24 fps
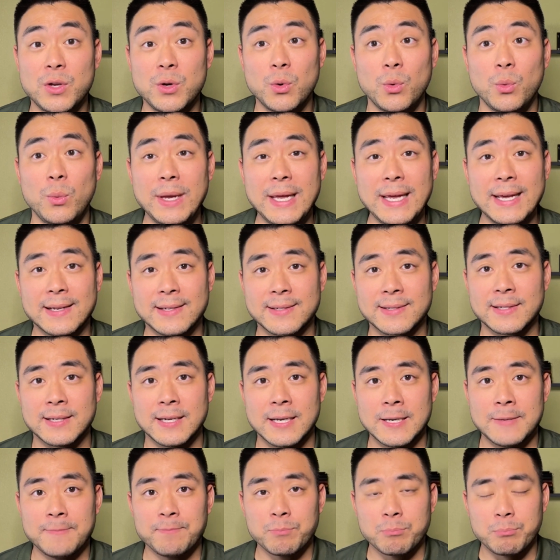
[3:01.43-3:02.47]
weeks
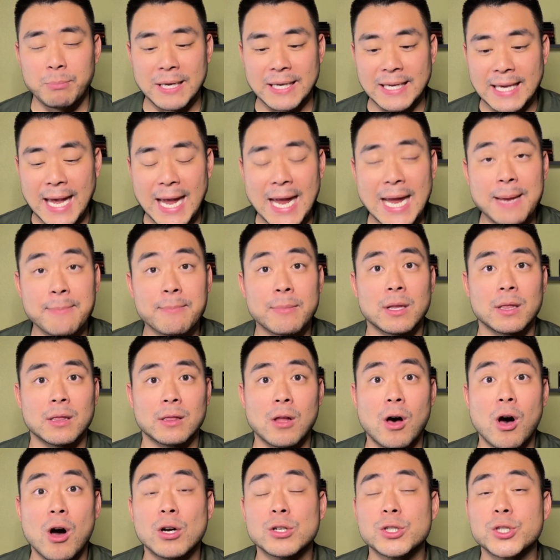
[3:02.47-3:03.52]
became
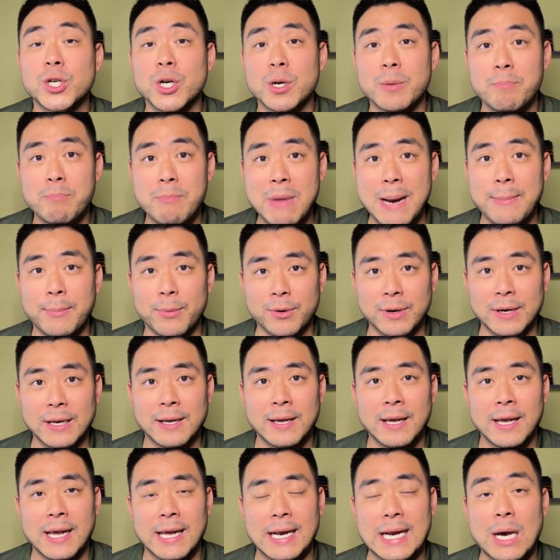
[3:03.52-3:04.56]
long-term memory,
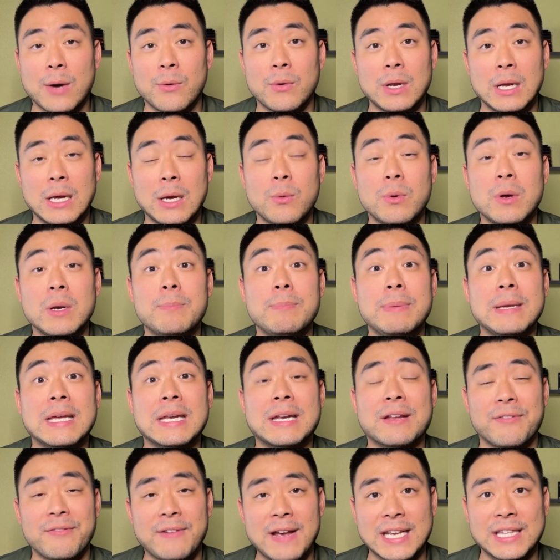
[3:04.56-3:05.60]
and it would be an
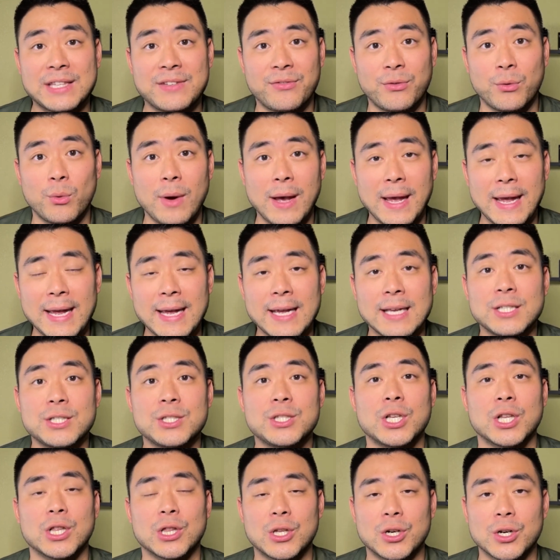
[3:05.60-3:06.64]
effective way
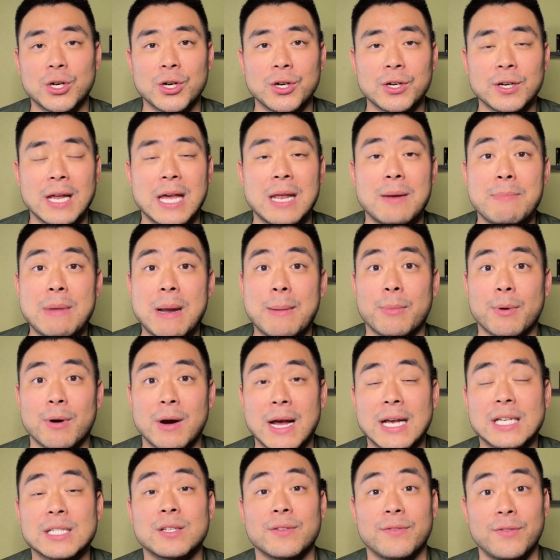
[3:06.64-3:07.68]
to learn and
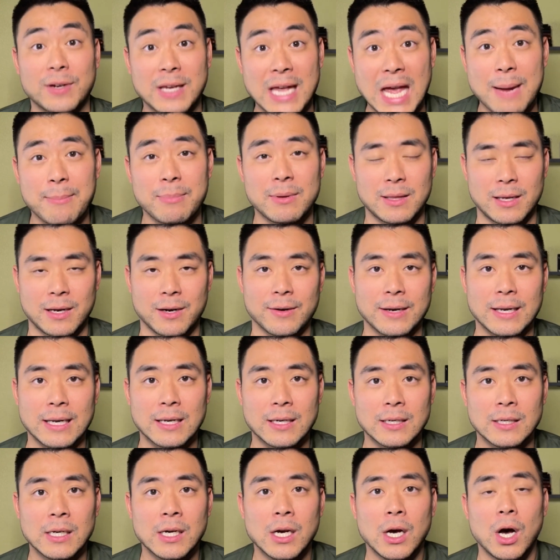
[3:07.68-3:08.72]
memorize vocabulary.
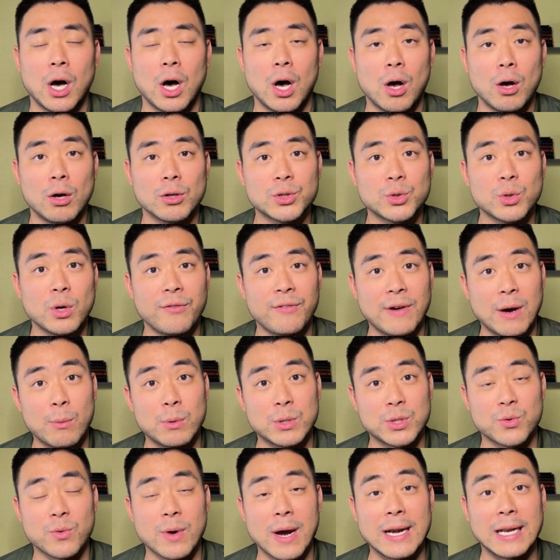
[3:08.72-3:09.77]
Also, if I
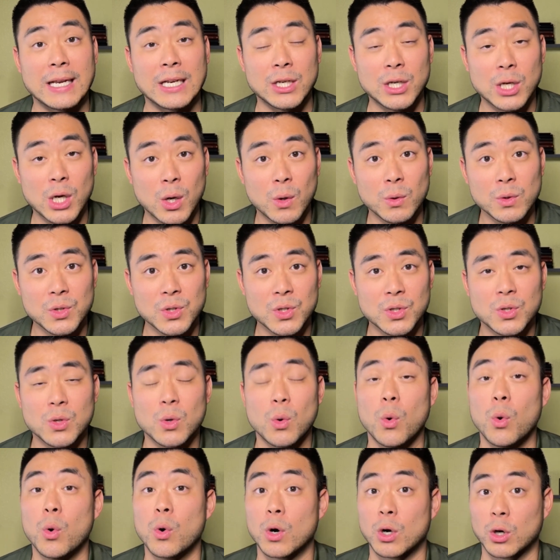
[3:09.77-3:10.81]
was writing notes
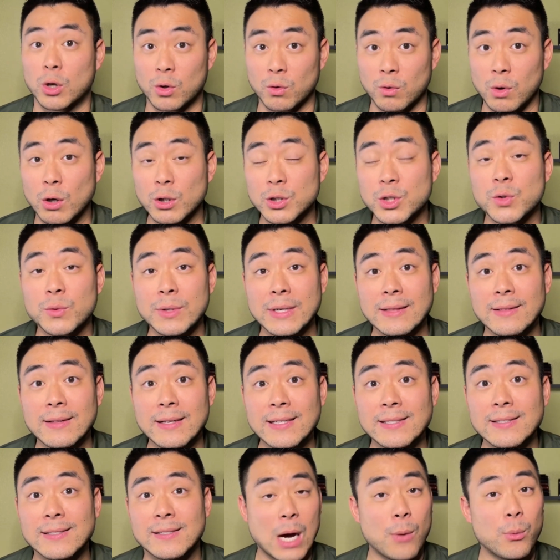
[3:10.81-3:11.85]
or a grocery
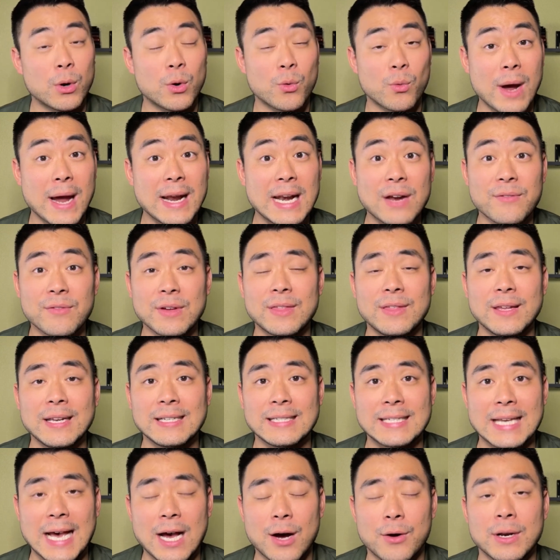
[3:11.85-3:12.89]
list, I would write everything
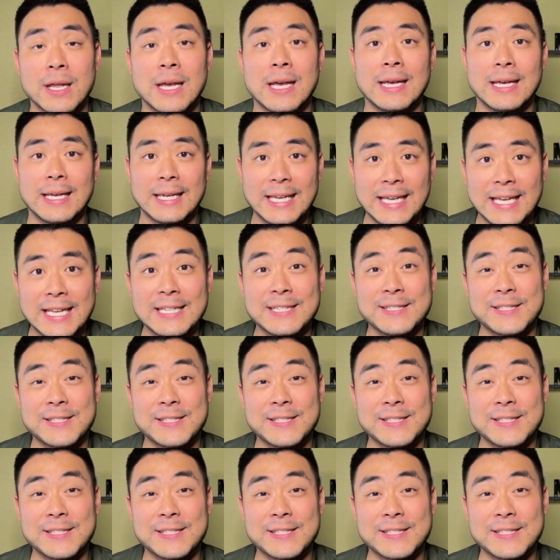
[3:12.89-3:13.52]
down in